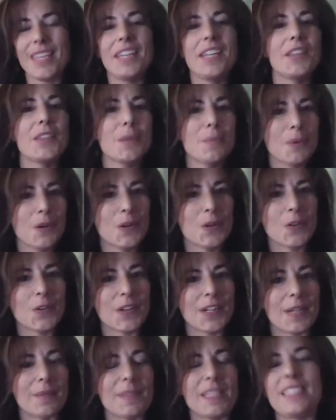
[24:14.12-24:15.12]
in the
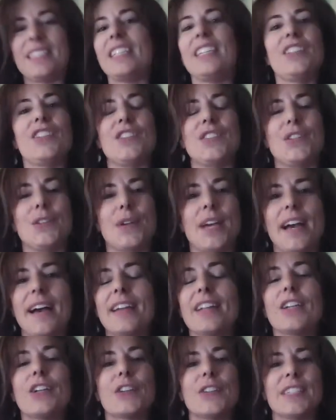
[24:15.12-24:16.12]
program that teaches you how
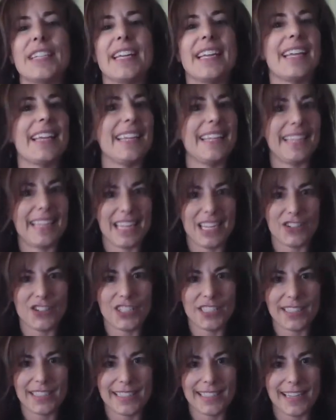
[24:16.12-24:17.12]
to create
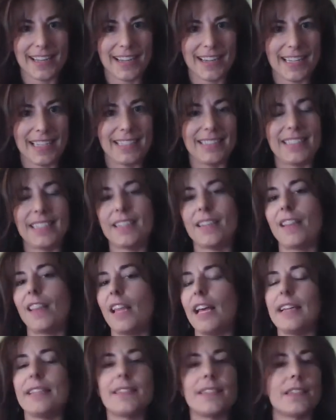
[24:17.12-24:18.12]
engaging slides in
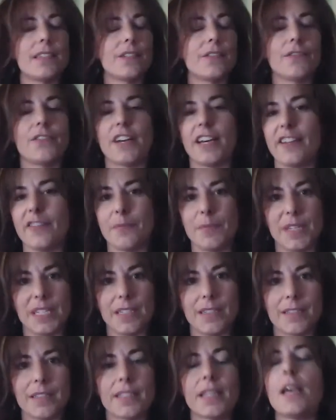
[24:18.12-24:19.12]
less than 5
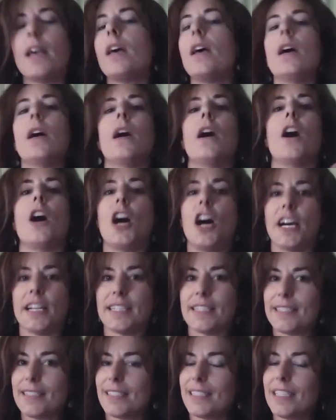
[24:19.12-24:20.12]
minutes.
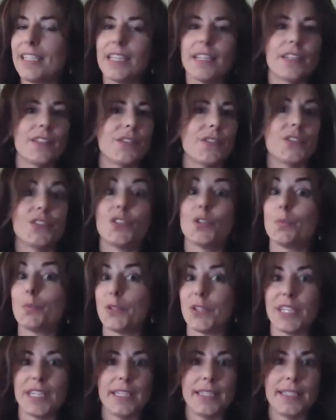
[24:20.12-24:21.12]
Honestly, it is super
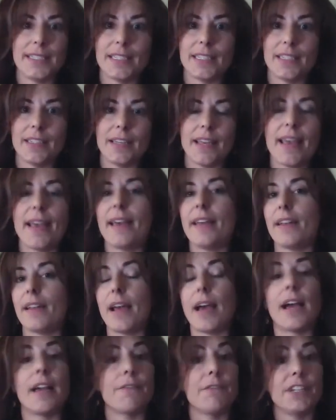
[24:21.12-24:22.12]
easy, and
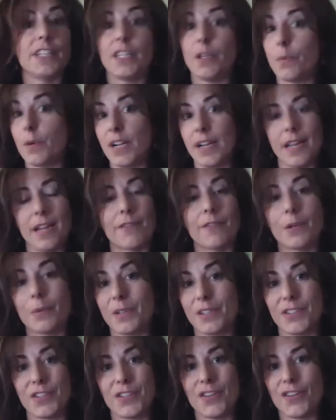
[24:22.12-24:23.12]
I really want
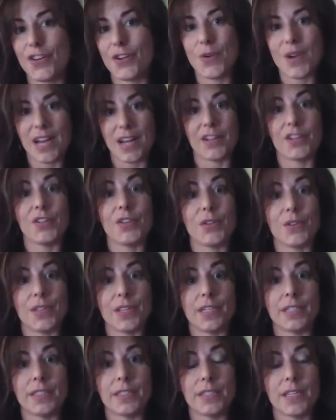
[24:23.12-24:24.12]
everyone to know how to do
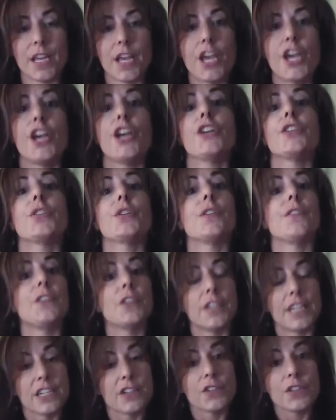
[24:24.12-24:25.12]
this. So if
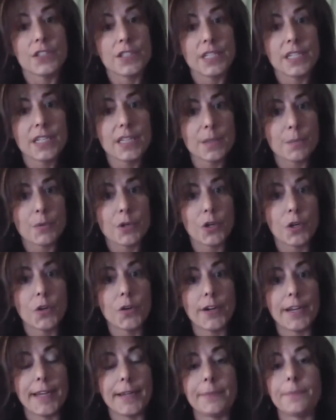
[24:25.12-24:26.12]
you're interested in the
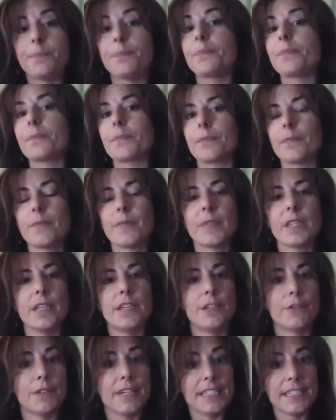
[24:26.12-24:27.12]
program,
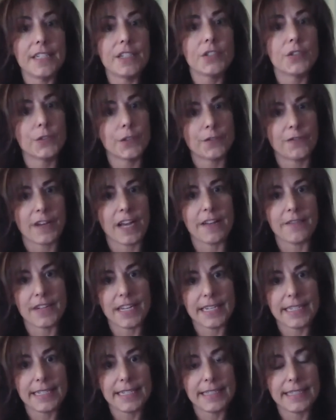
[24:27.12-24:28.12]
it retails for
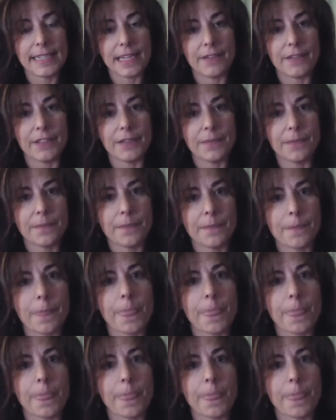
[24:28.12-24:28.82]
$597.